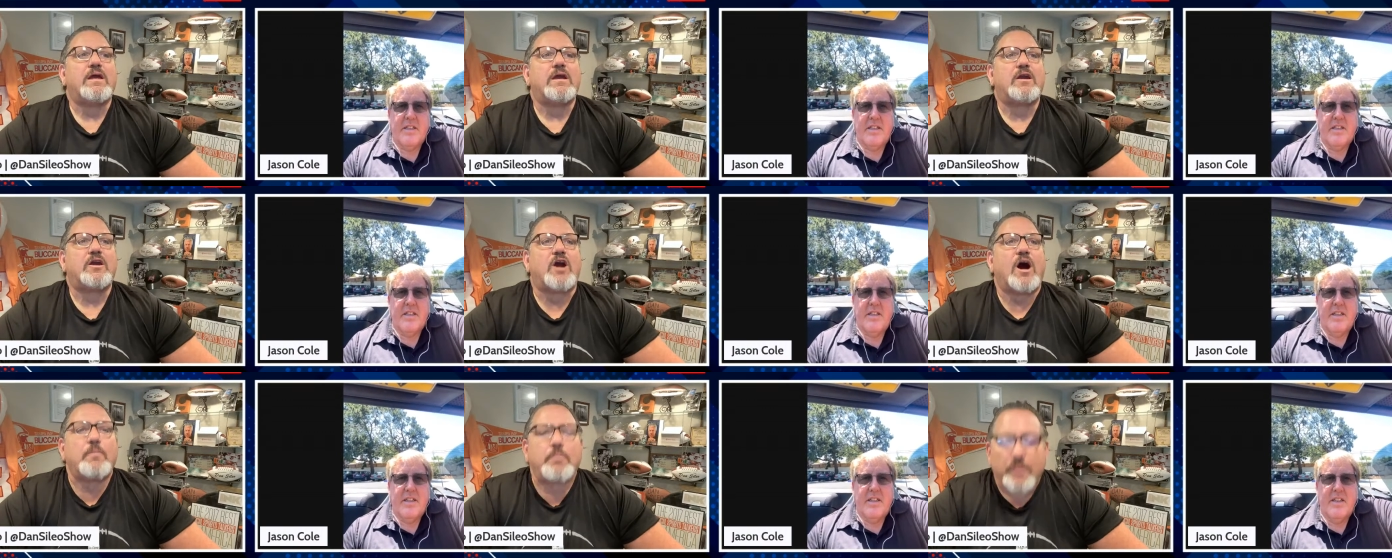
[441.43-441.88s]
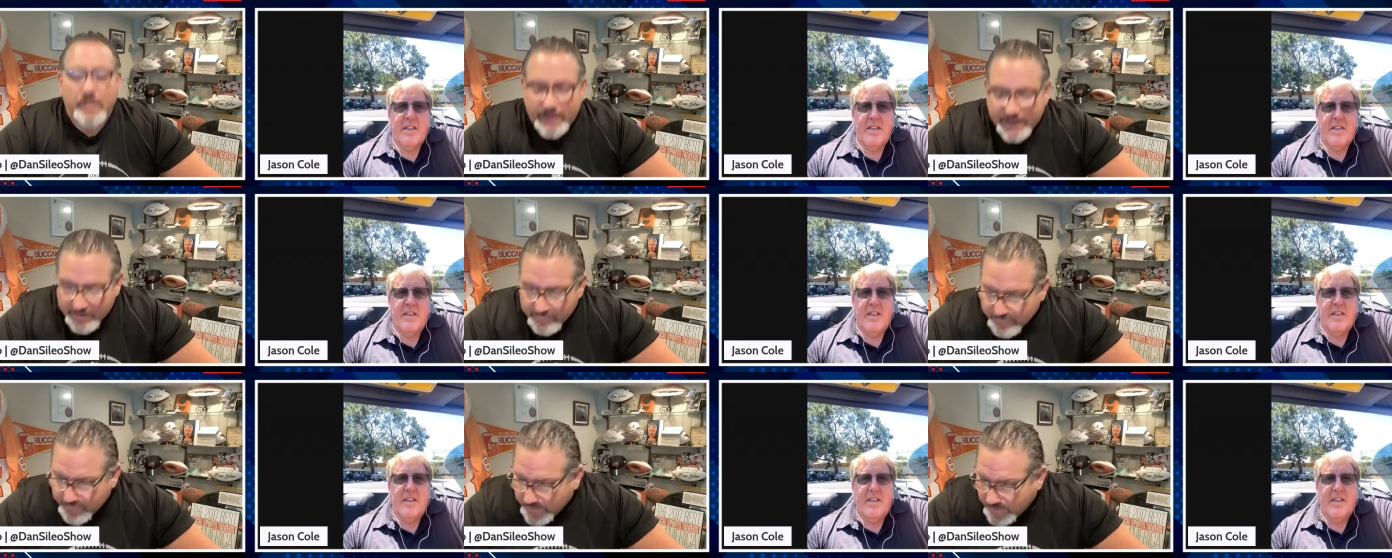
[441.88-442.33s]
Speaker 1: Couple
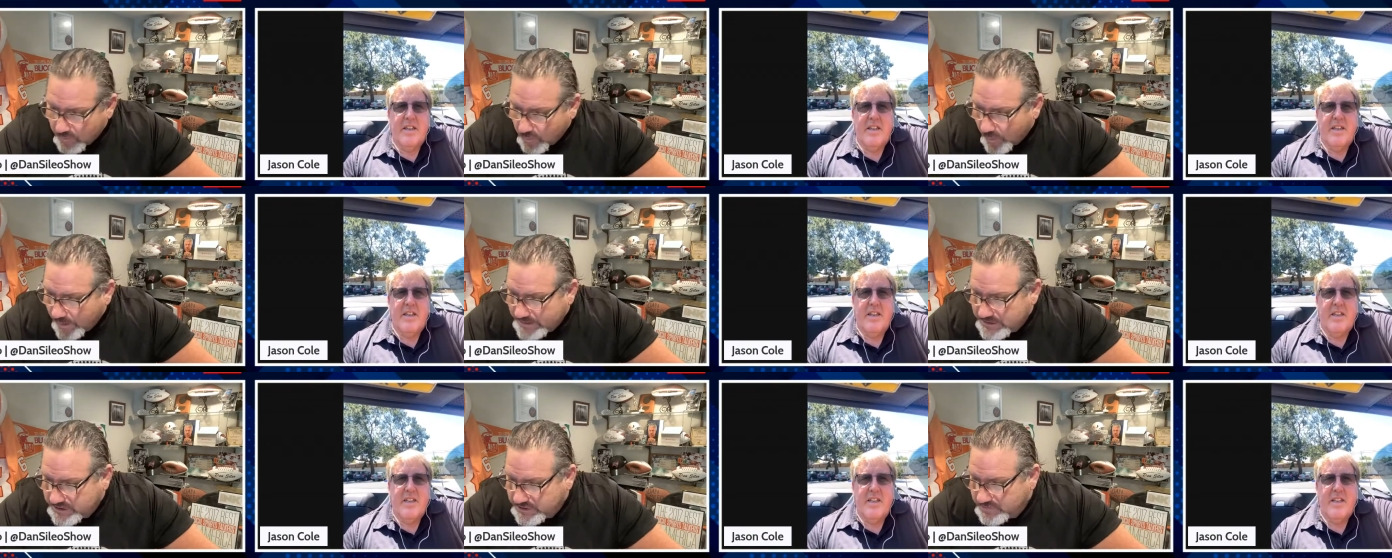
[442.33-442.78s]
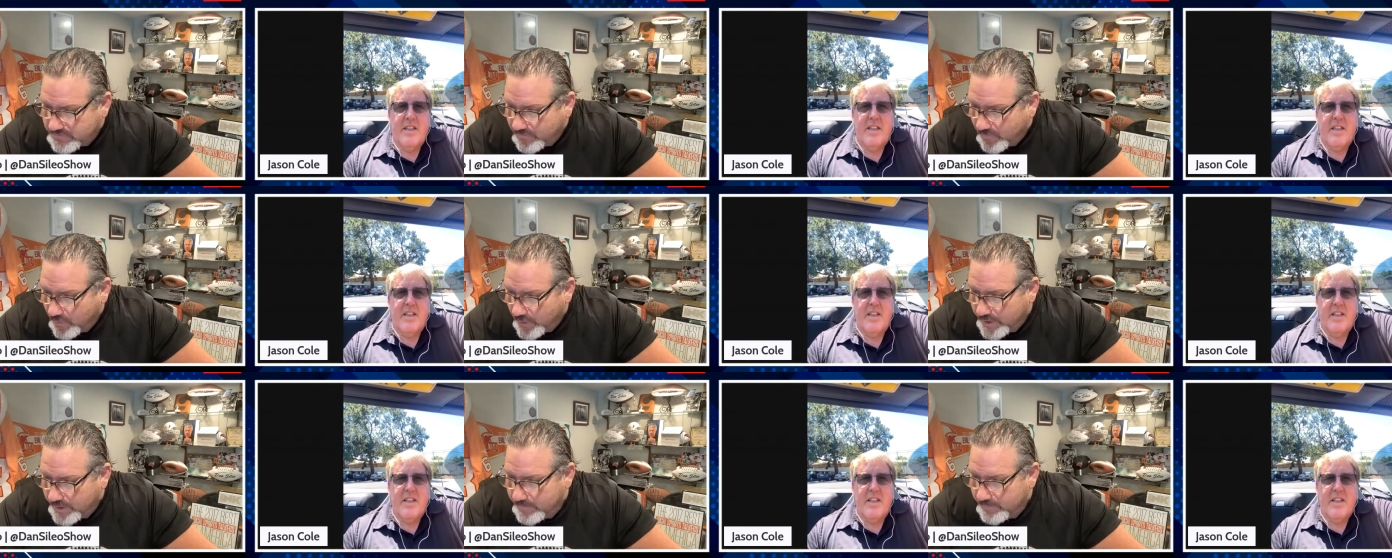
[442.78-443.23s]
NFL questions
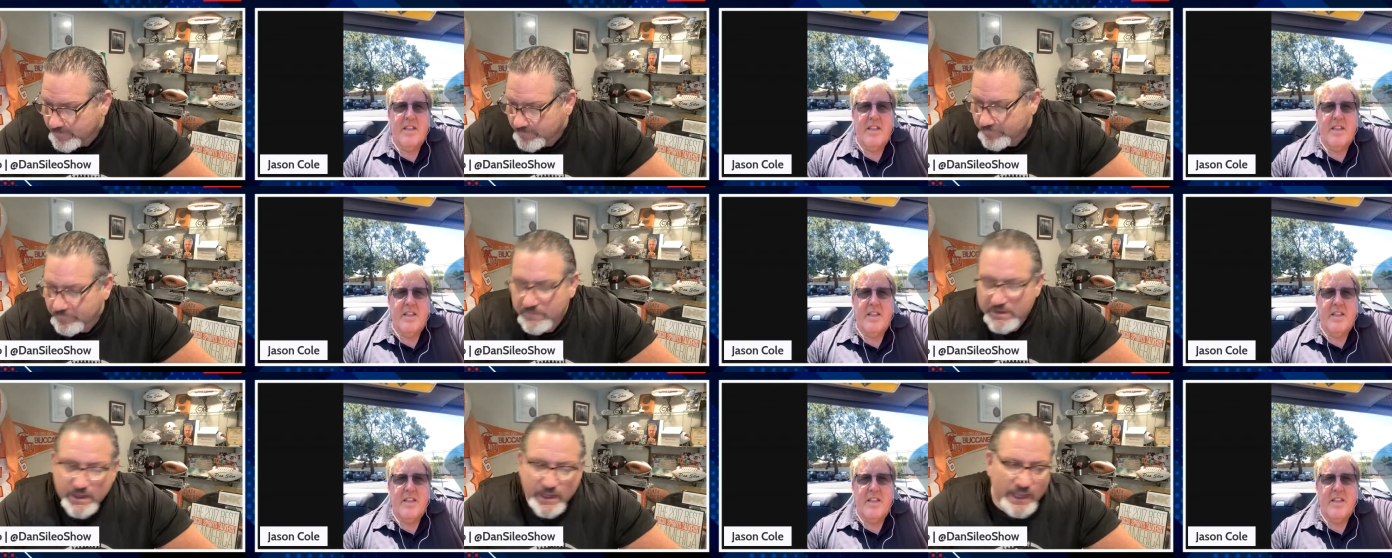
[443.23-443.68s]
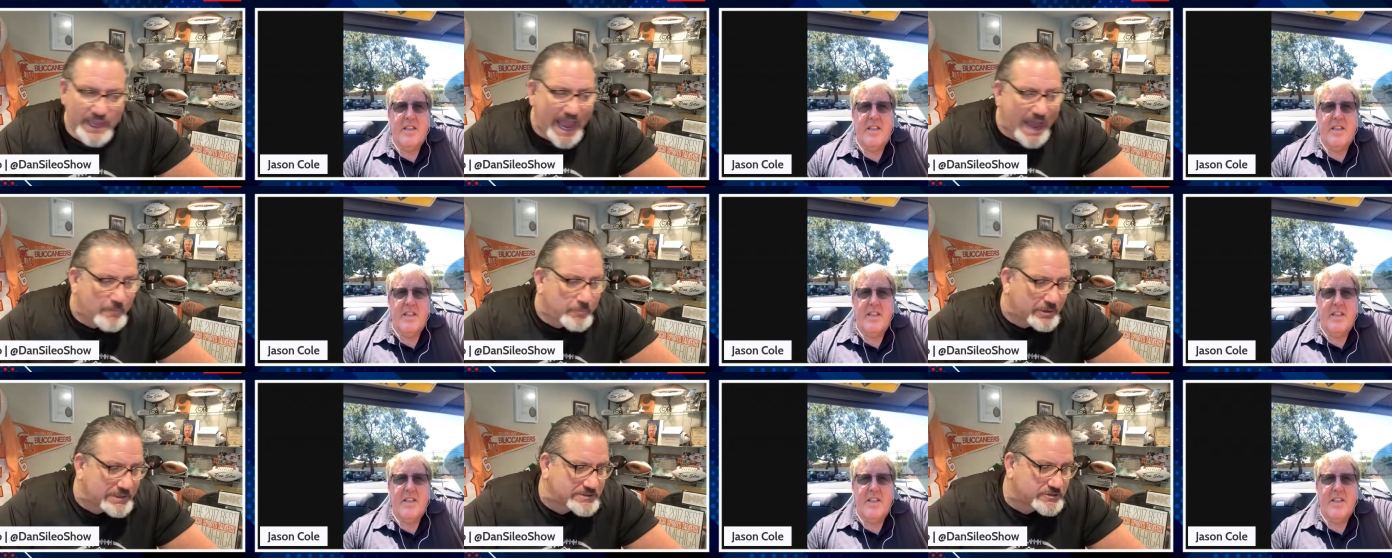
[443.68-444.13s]
for you.
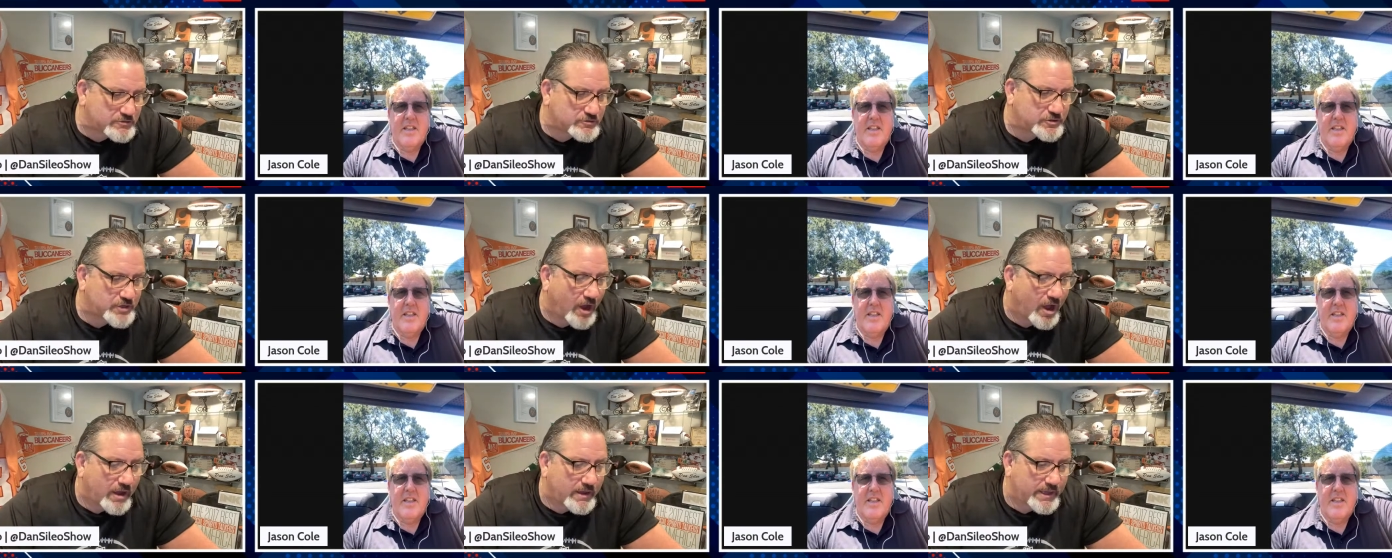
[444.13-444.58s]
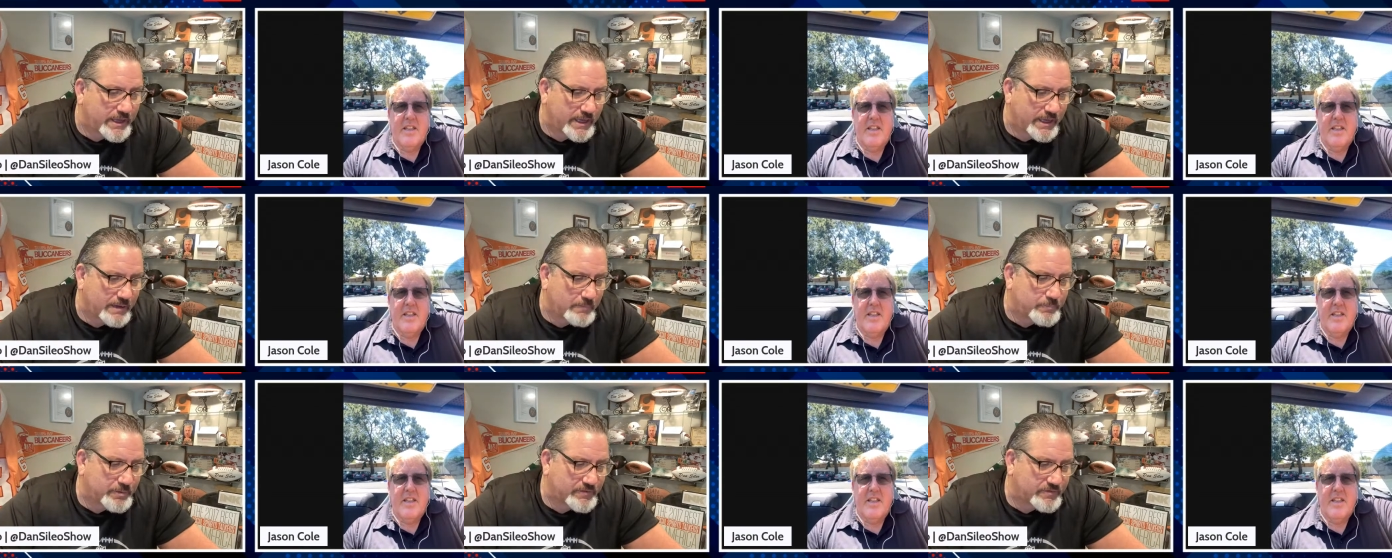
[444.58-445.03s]
Cowboys are
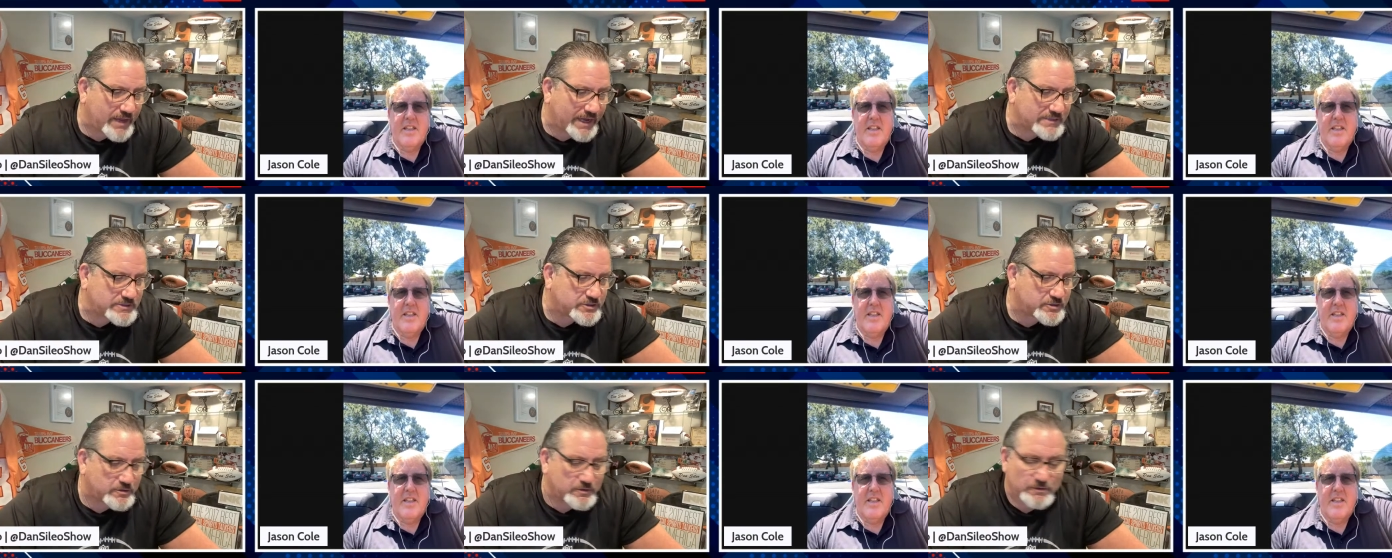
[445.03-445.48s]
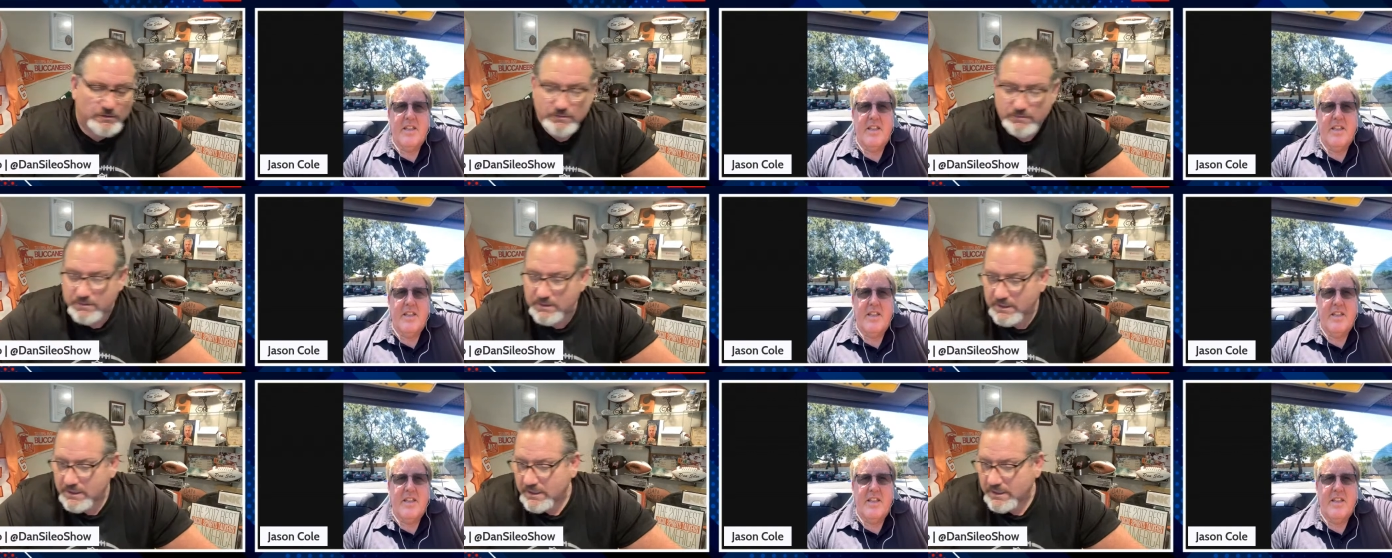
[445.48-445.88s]
talking potential